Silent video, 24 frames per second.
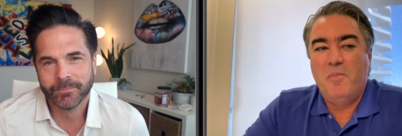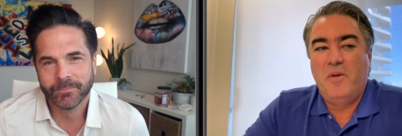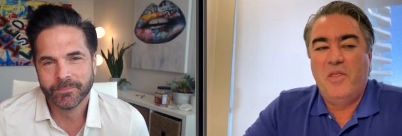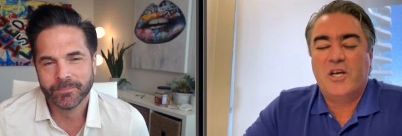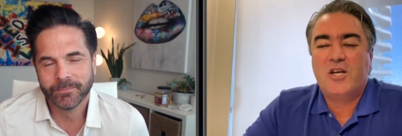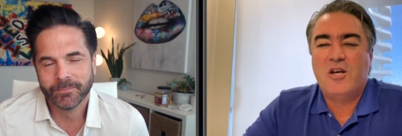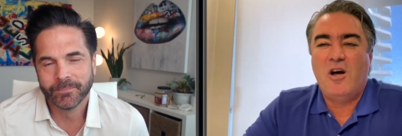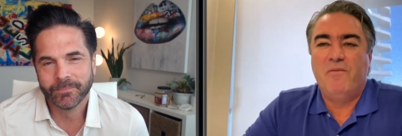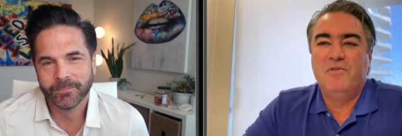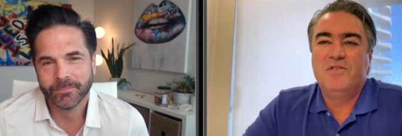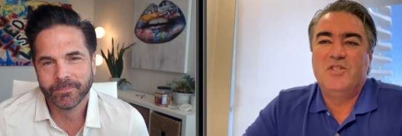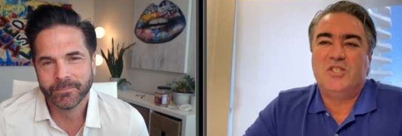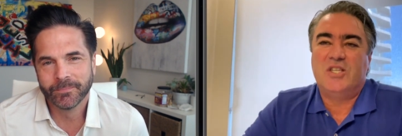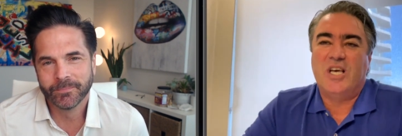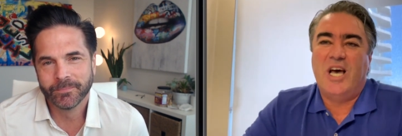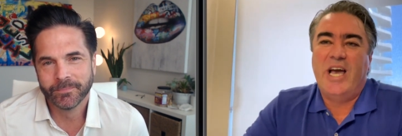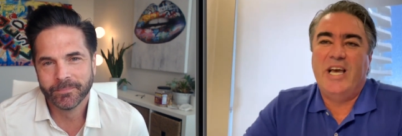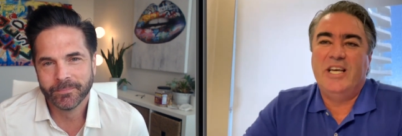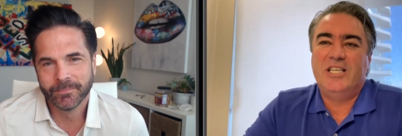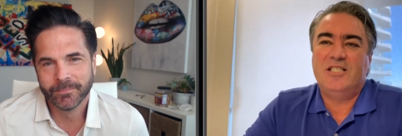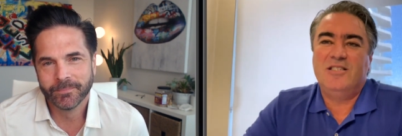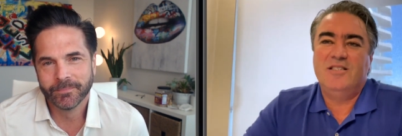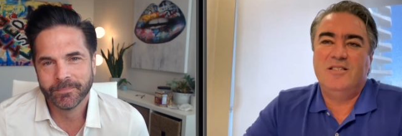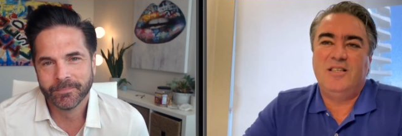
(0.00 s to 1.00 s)
Speaker 1: But the
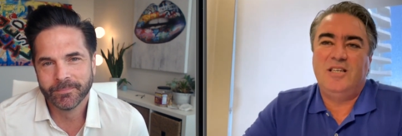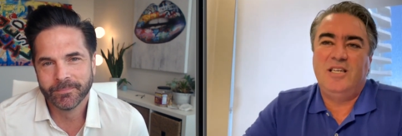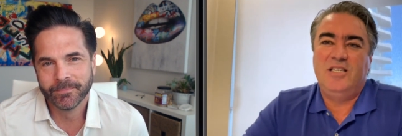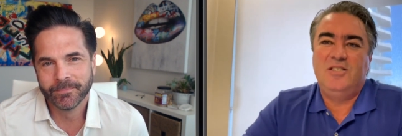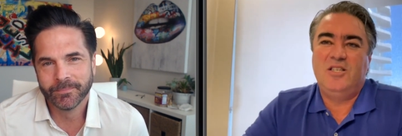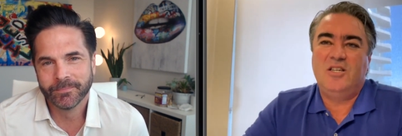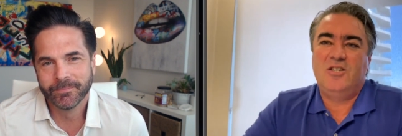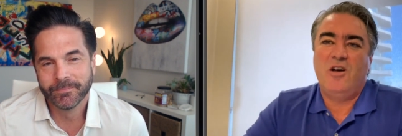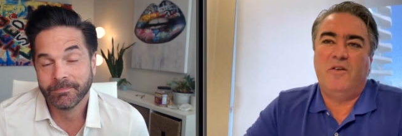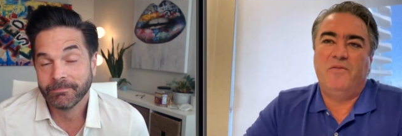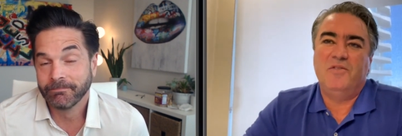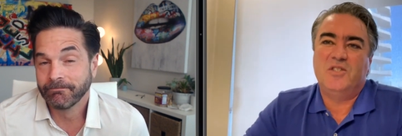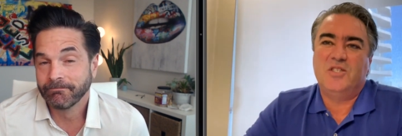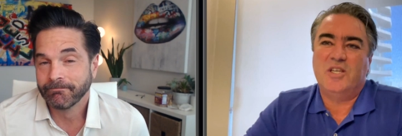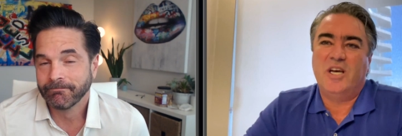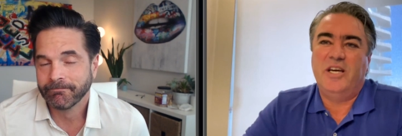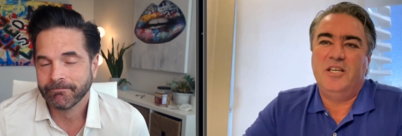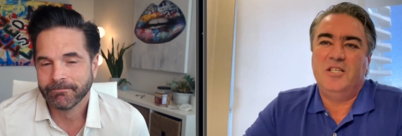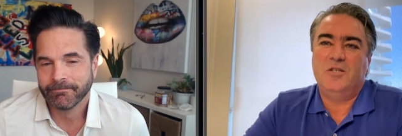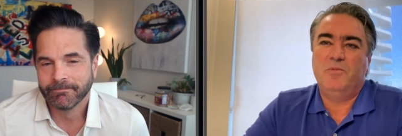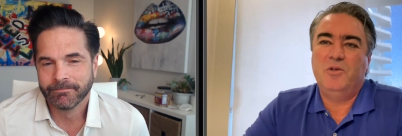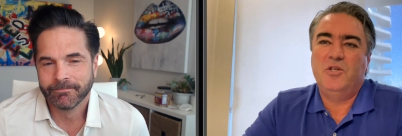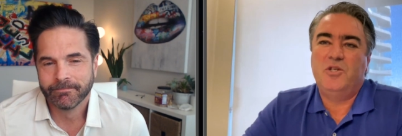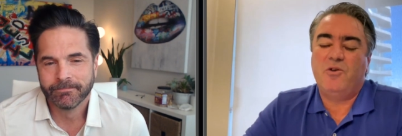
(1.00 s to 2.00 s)
conversation is an easy
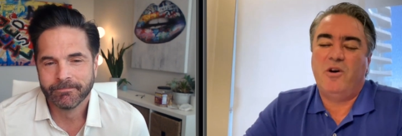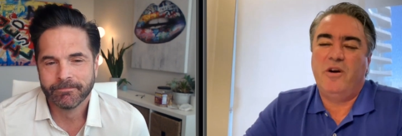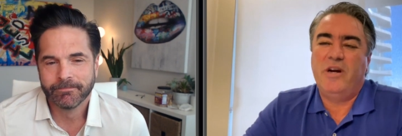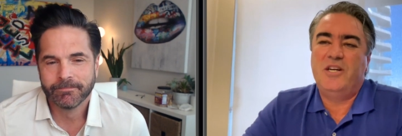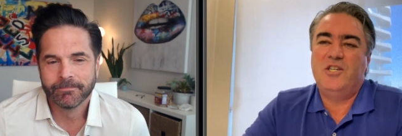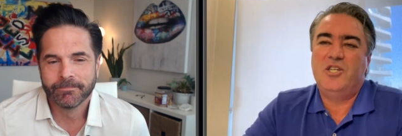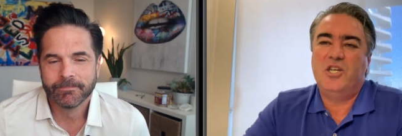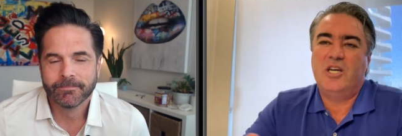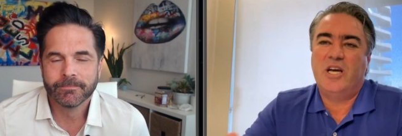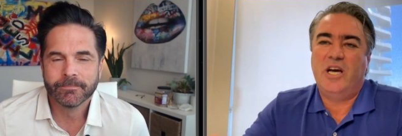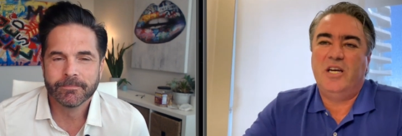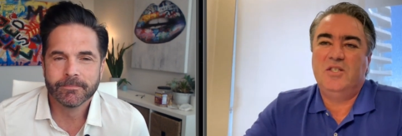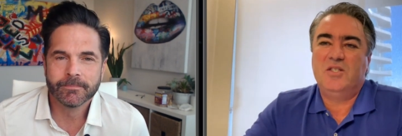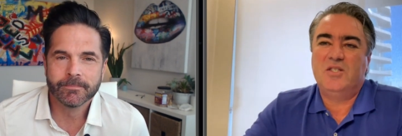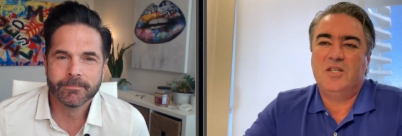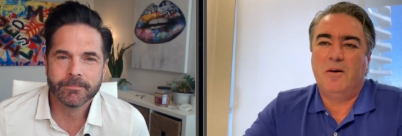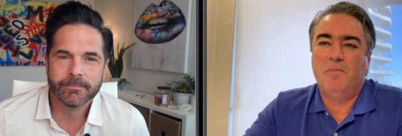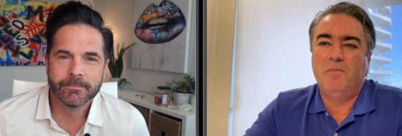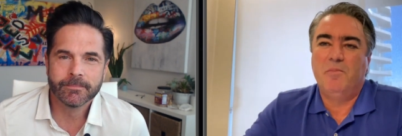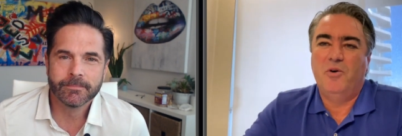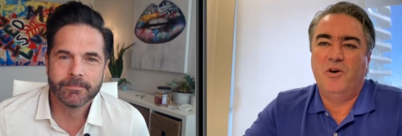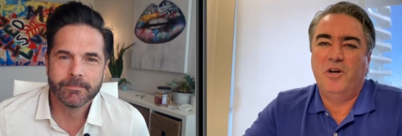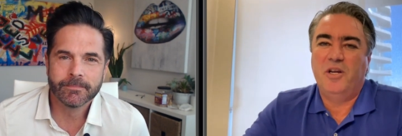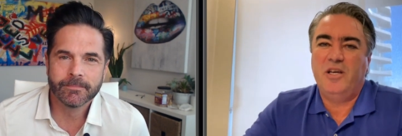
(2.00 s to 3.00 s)
conversation. We try and educate
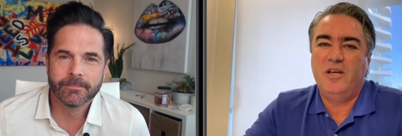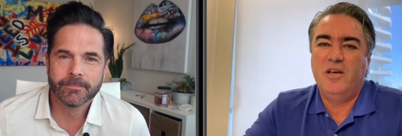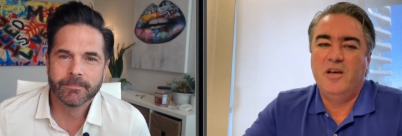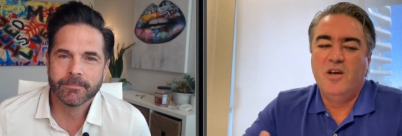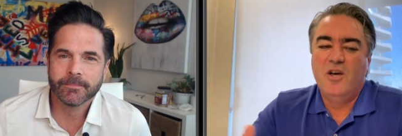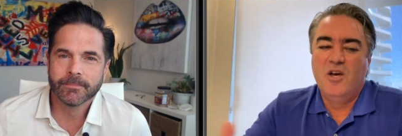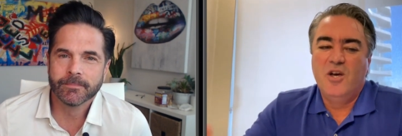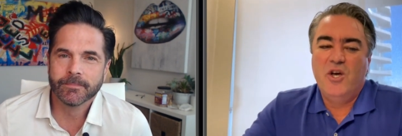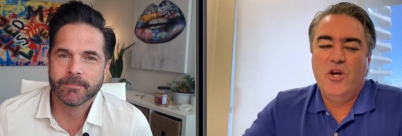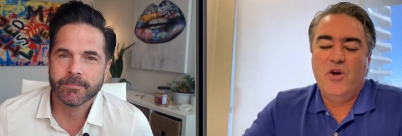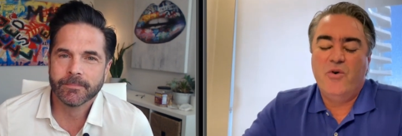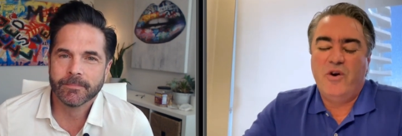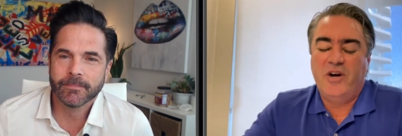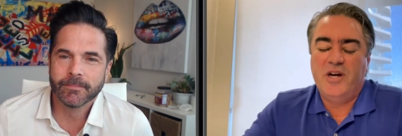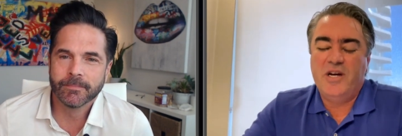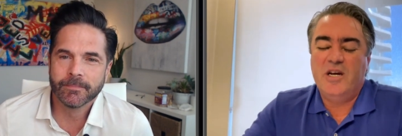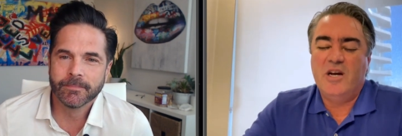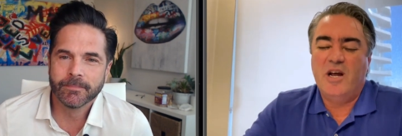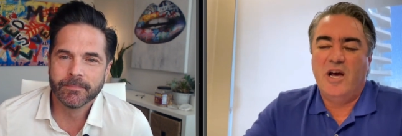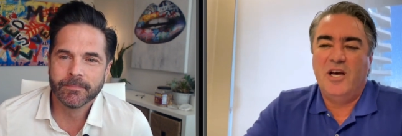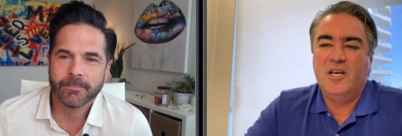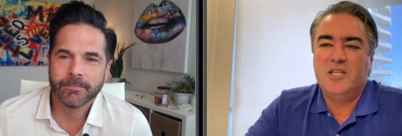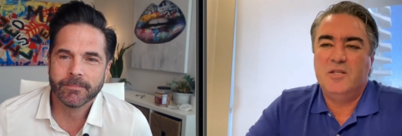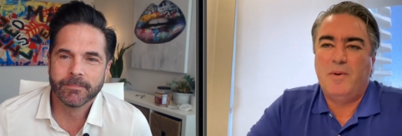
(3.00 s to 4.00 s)
somebody who already
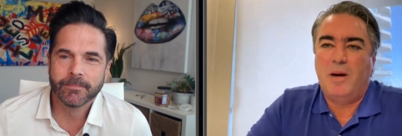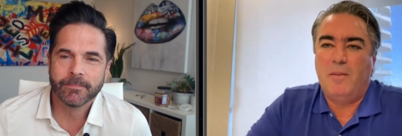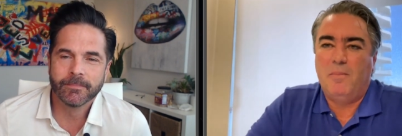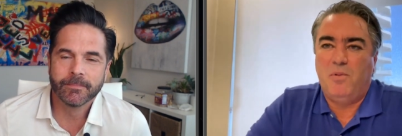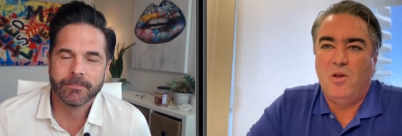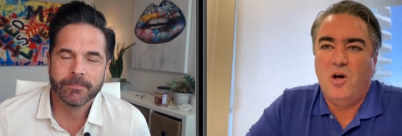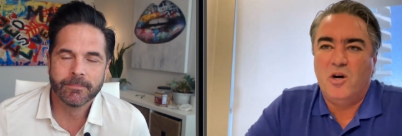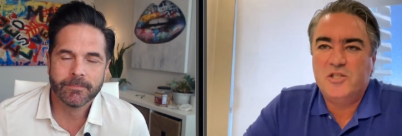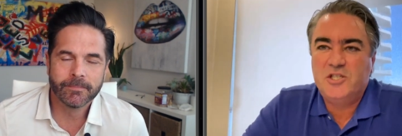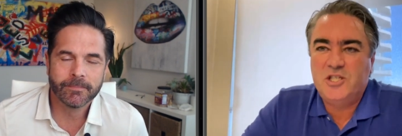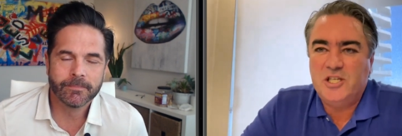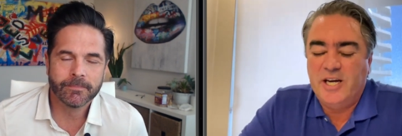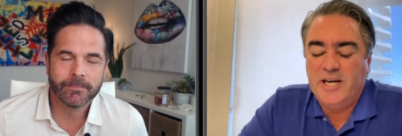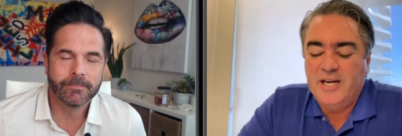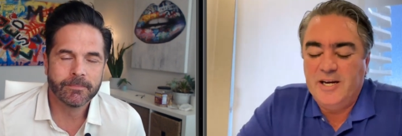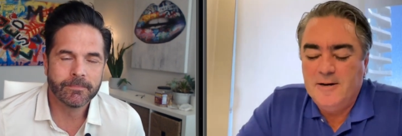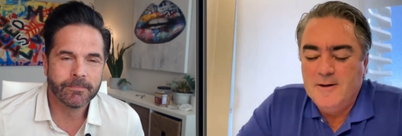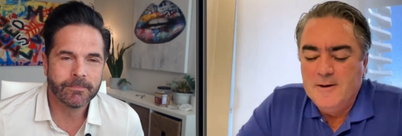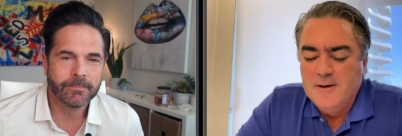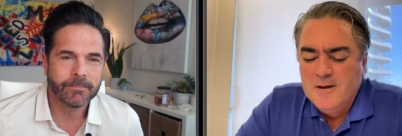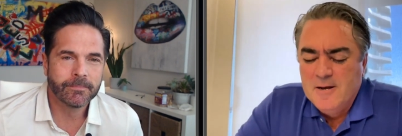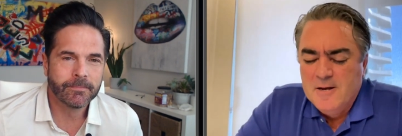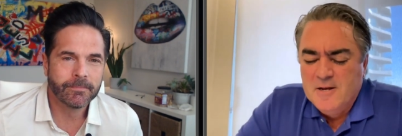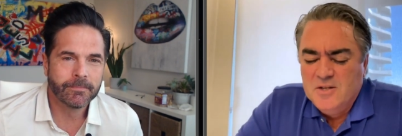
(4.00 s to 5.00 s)
knows about
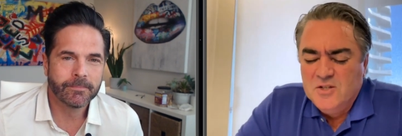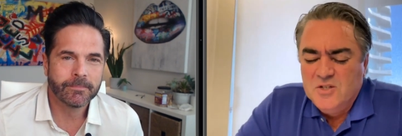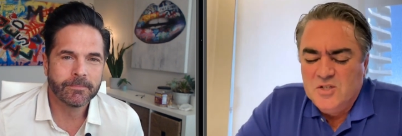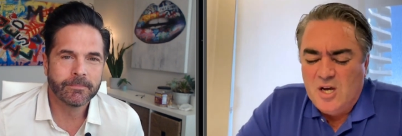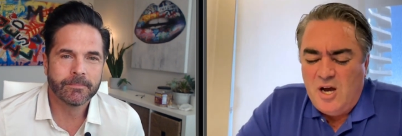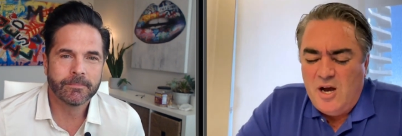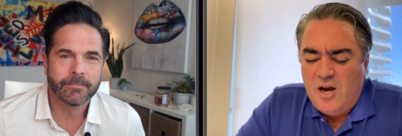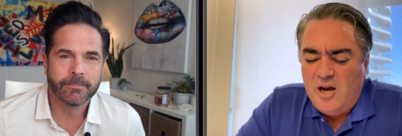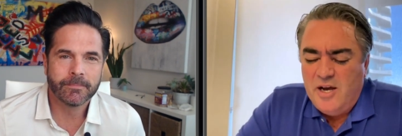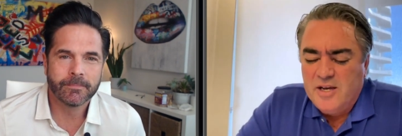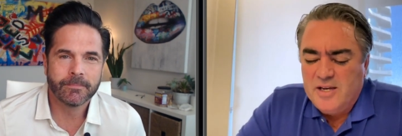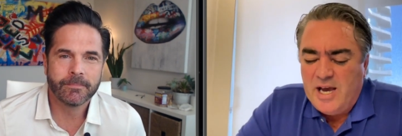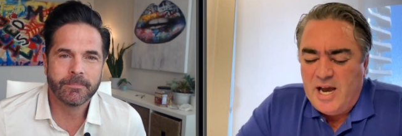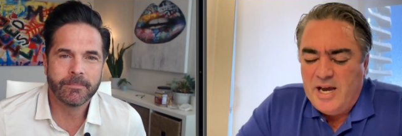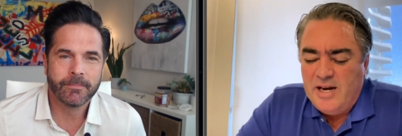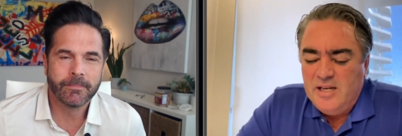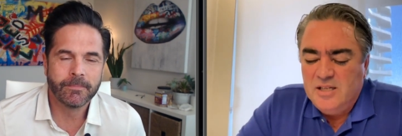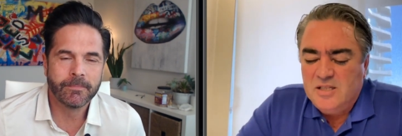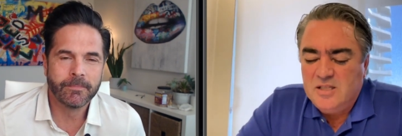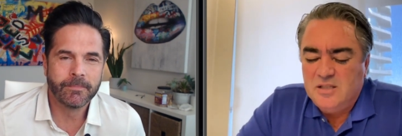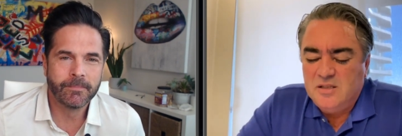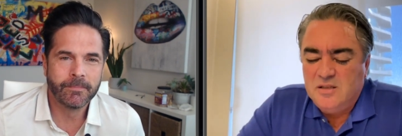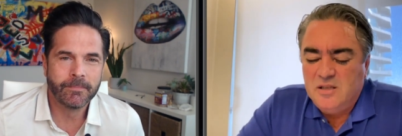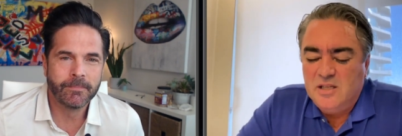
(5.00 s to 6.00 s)
blockchain. So again,
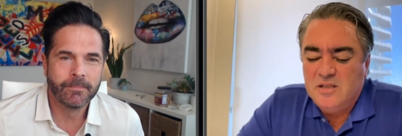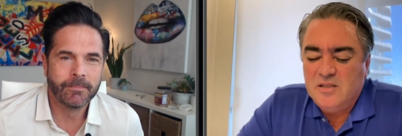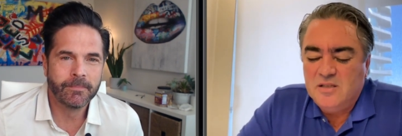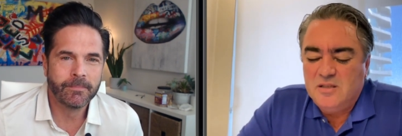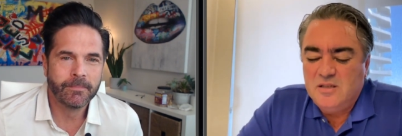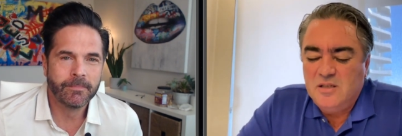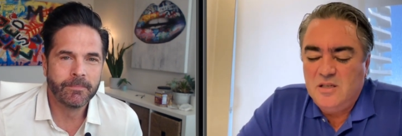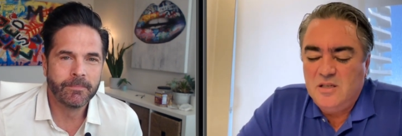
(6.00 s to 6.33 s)
you've